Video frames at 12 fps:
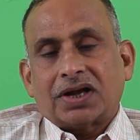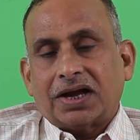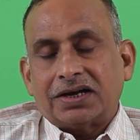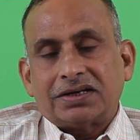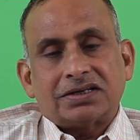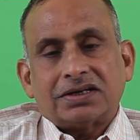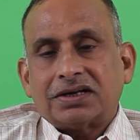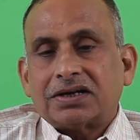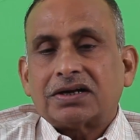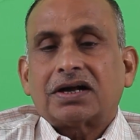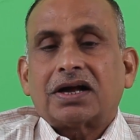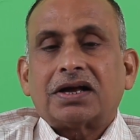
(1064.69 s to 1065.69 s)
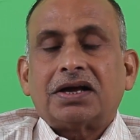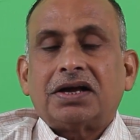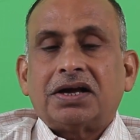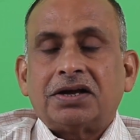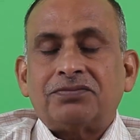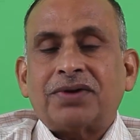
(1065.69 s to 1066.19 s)
And
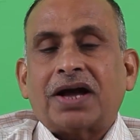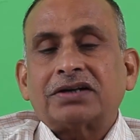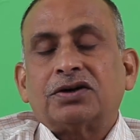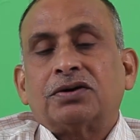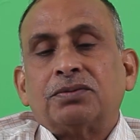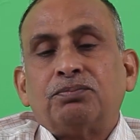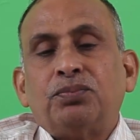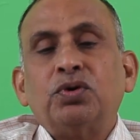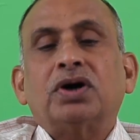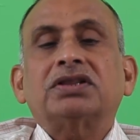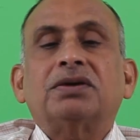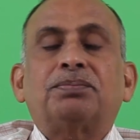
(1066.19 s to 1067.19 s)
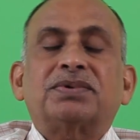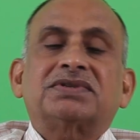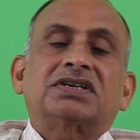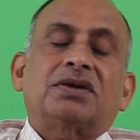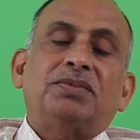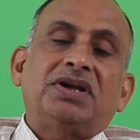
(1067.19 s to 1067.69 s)
in fact, the poor the
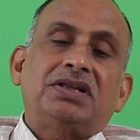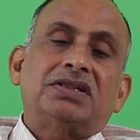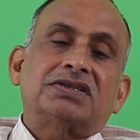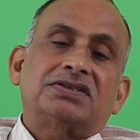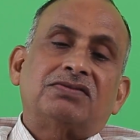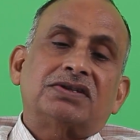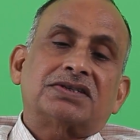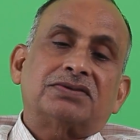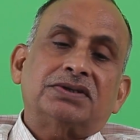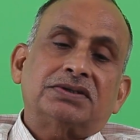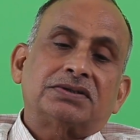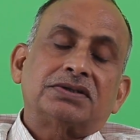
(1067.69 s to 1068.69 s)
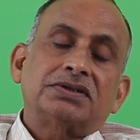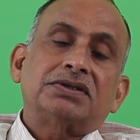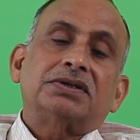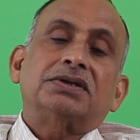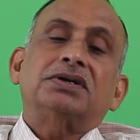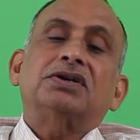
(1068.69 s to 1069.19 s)
person coming in the civil servant,
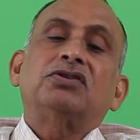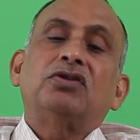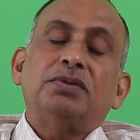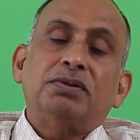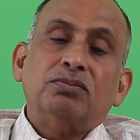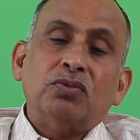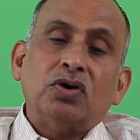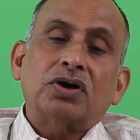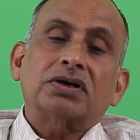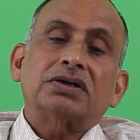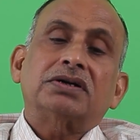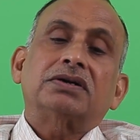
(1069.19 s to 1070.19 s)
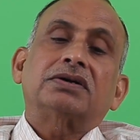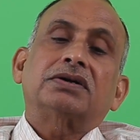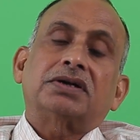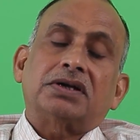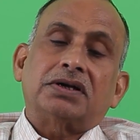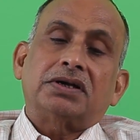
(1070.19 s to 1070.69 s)
he will be more
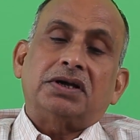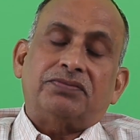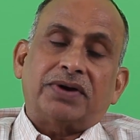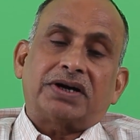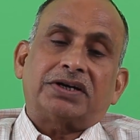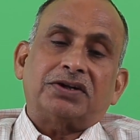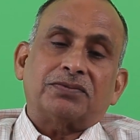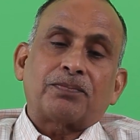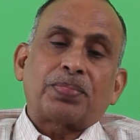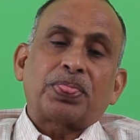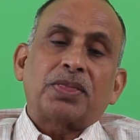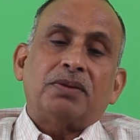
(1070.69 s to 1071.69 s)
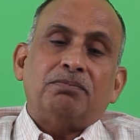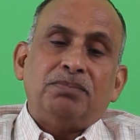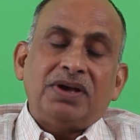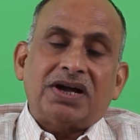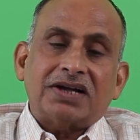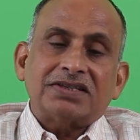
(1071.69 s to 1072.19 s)
effective,
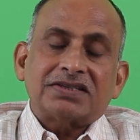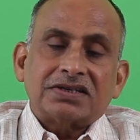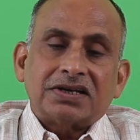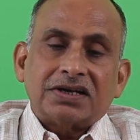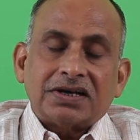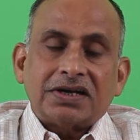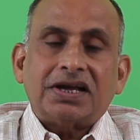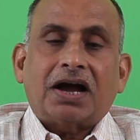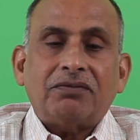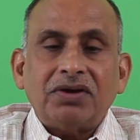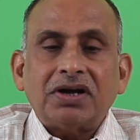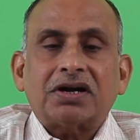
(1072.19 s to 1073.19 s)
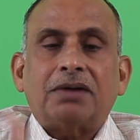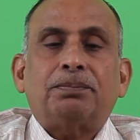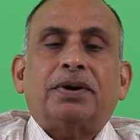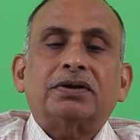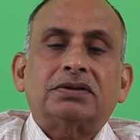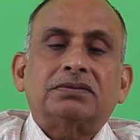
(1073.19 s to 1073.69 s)
because having come
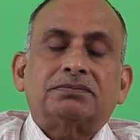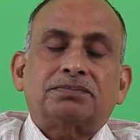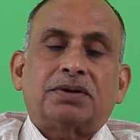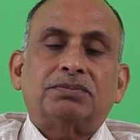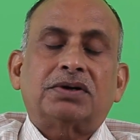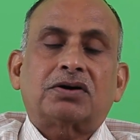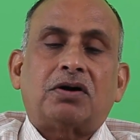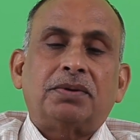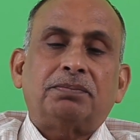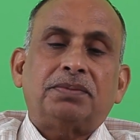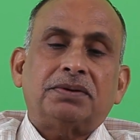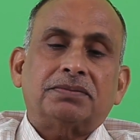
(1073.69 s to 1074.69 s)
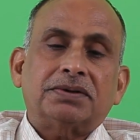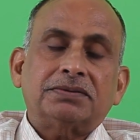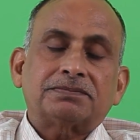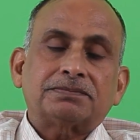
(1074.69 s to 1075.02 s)
from the common people,